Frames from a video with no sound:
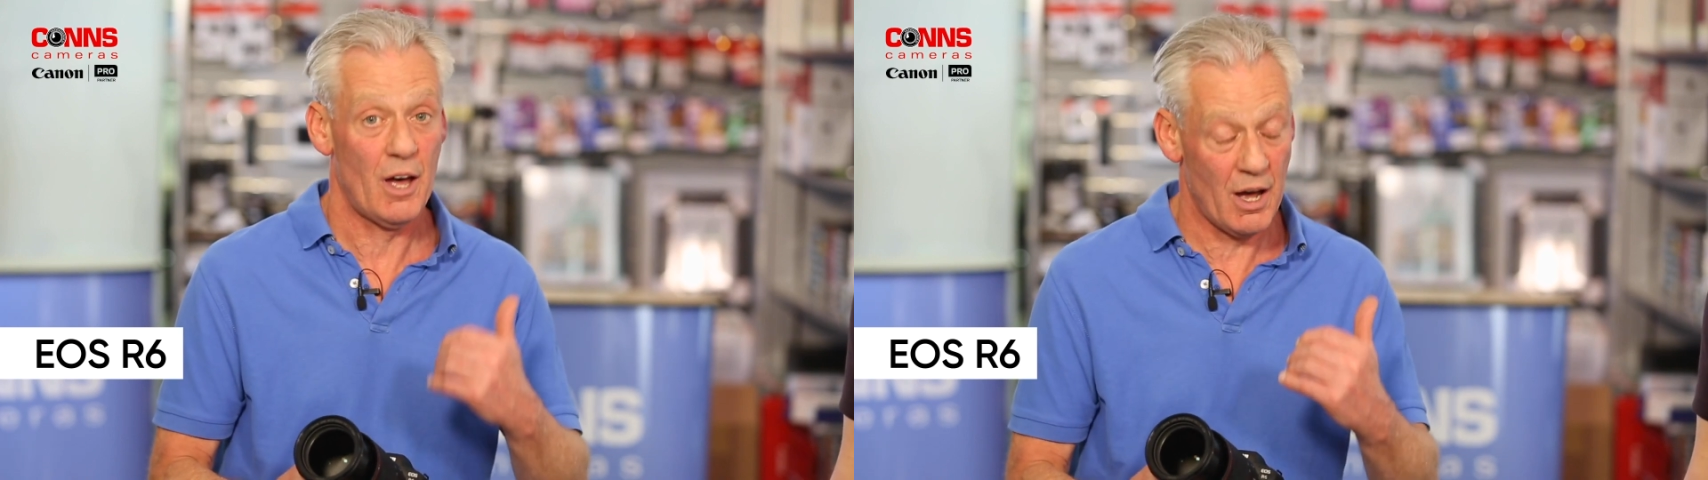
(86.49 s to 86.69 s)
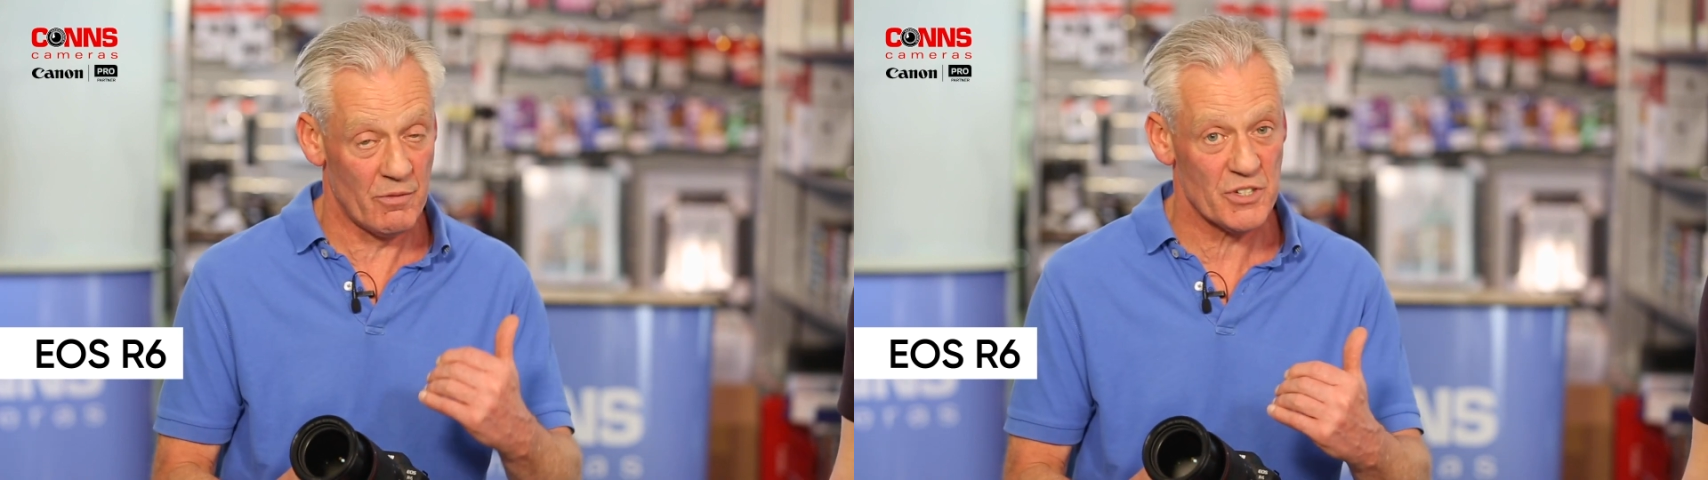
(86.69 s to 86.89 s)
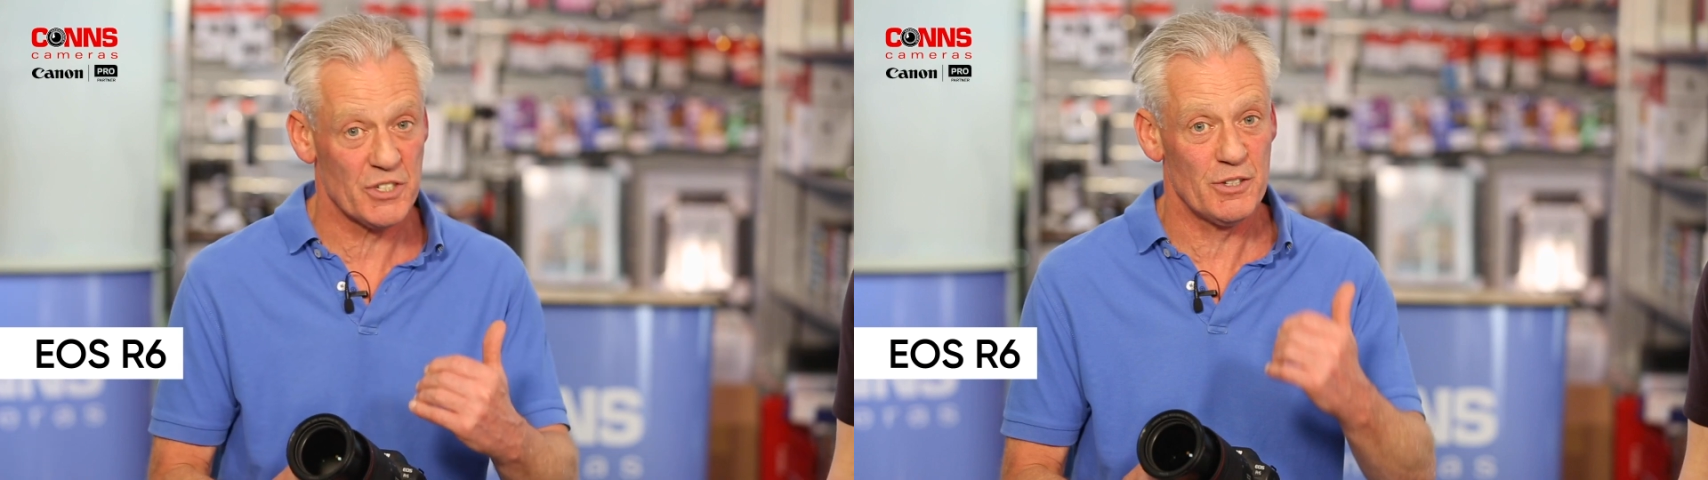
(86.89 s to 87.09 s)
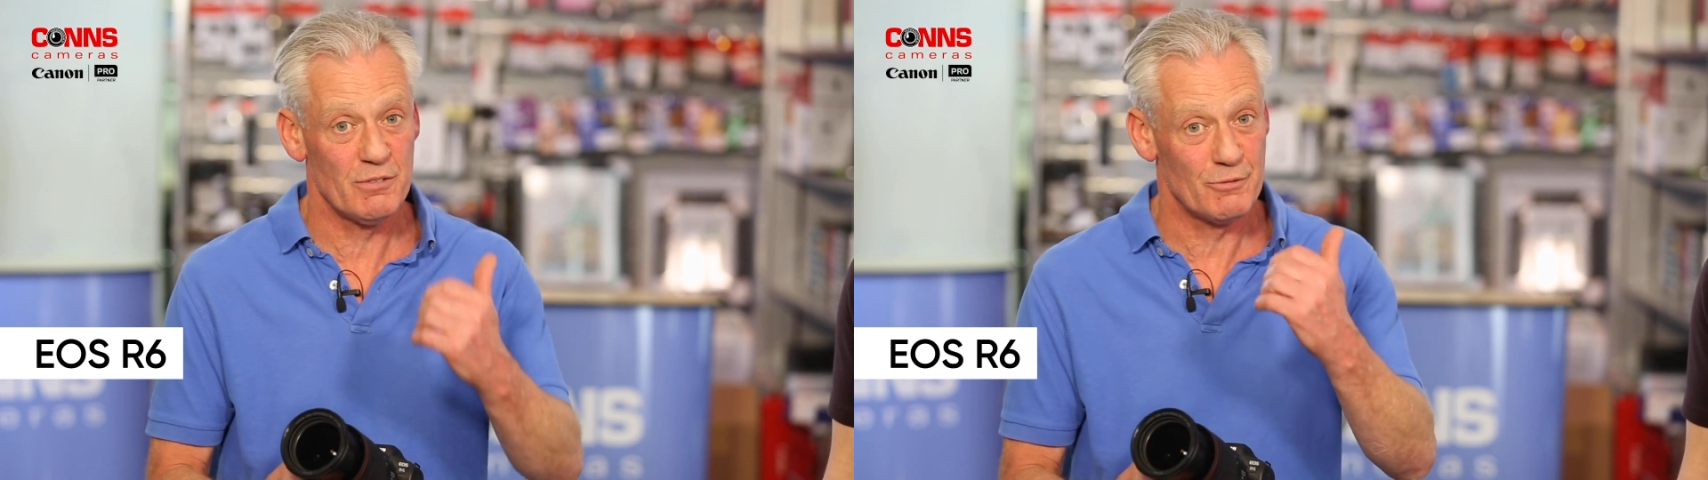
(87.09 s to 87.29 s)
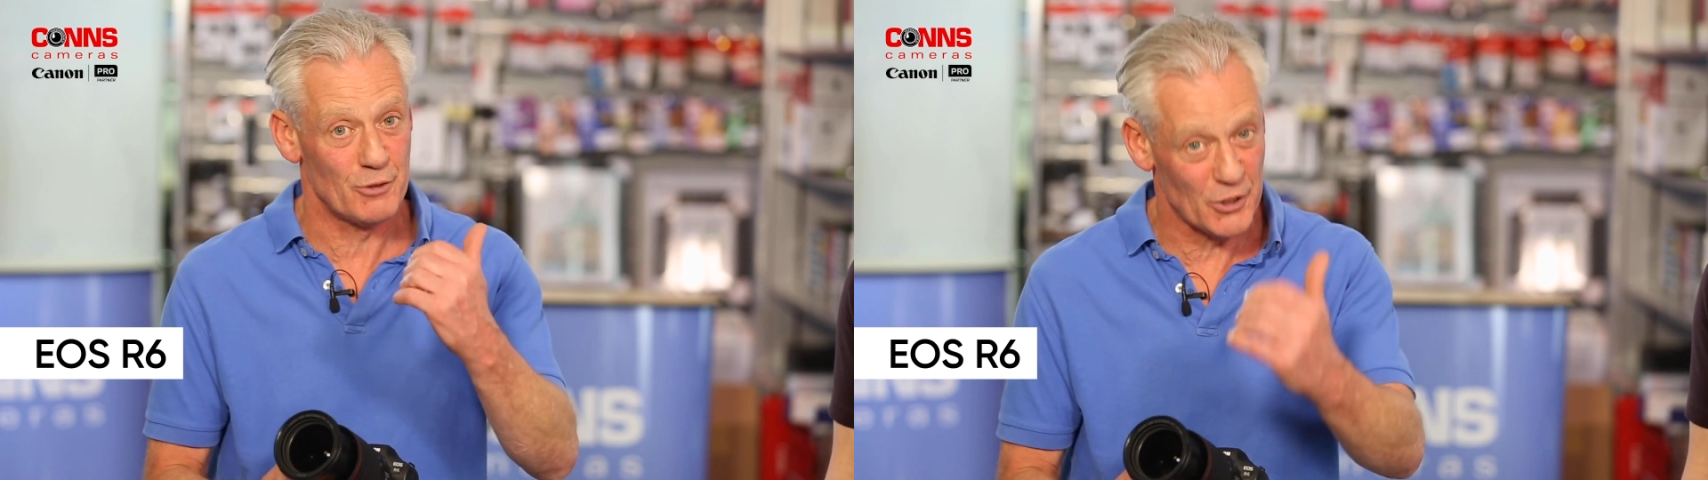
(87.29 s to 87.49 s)
Obviously,
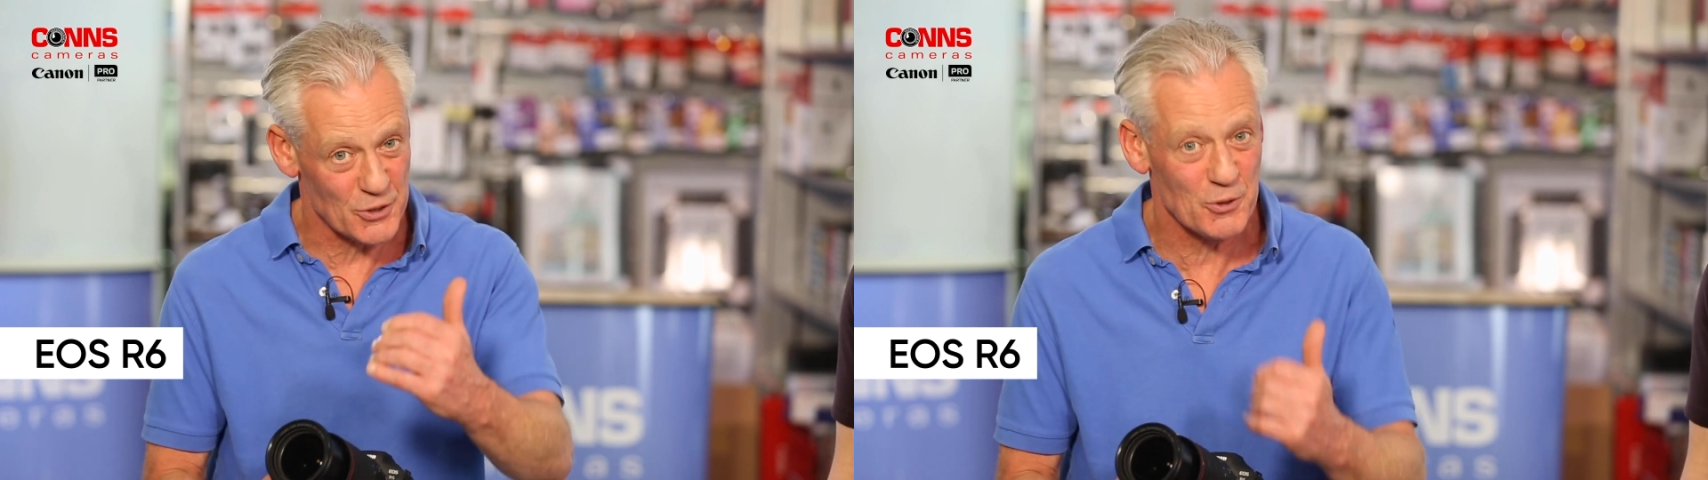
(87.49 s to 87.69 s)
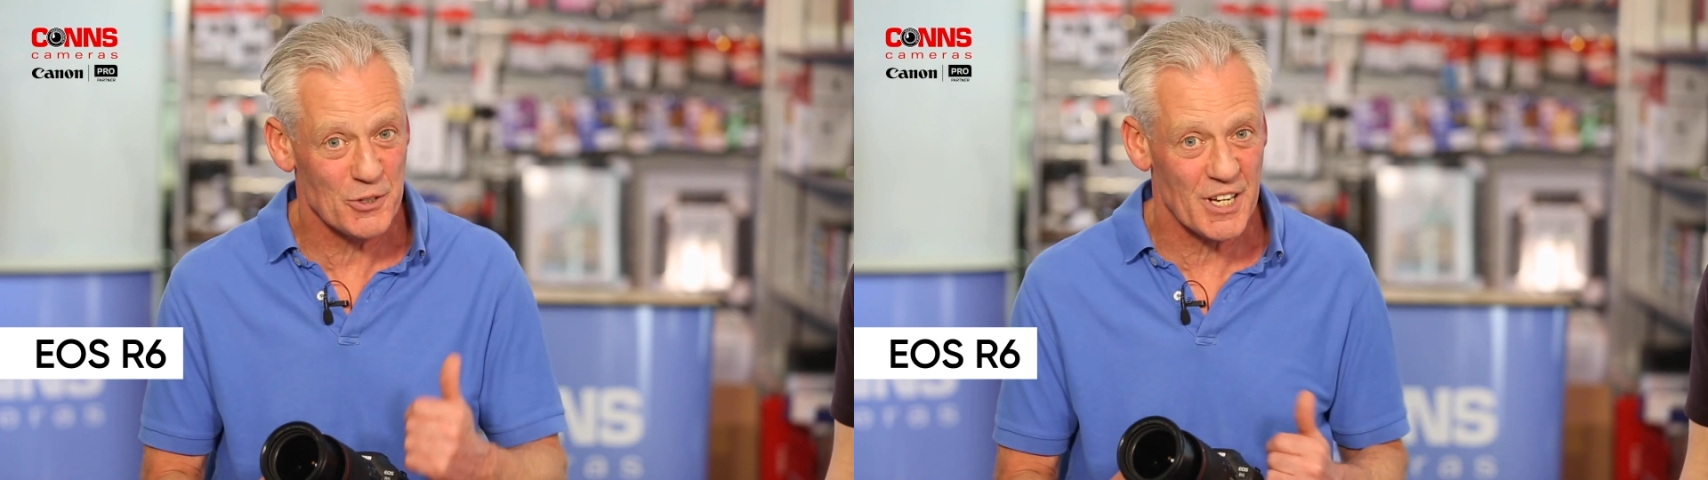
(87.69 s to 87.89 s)
not as good as